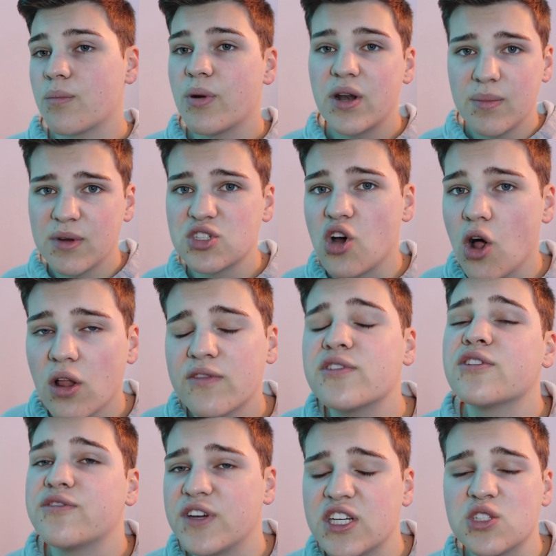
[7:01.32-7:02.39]
pretty much all of
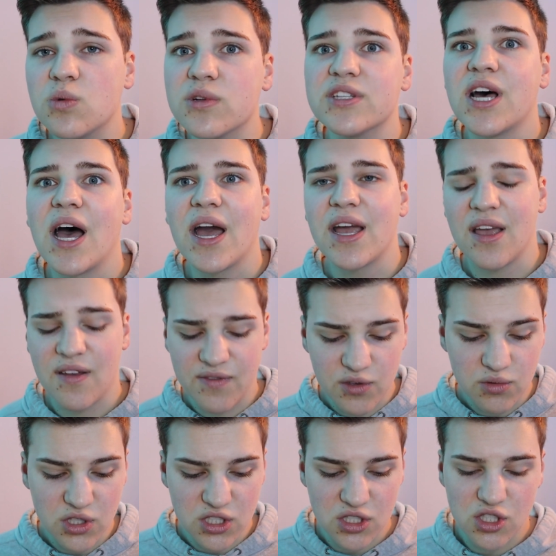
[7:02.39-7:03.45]
your fish will die if
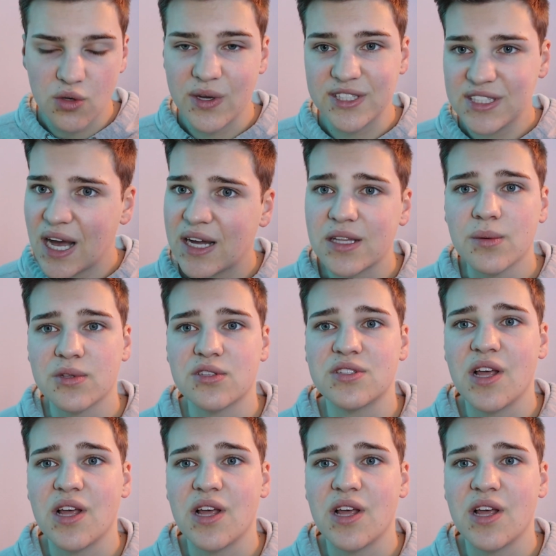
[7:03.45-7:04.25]
you just do exactly what they're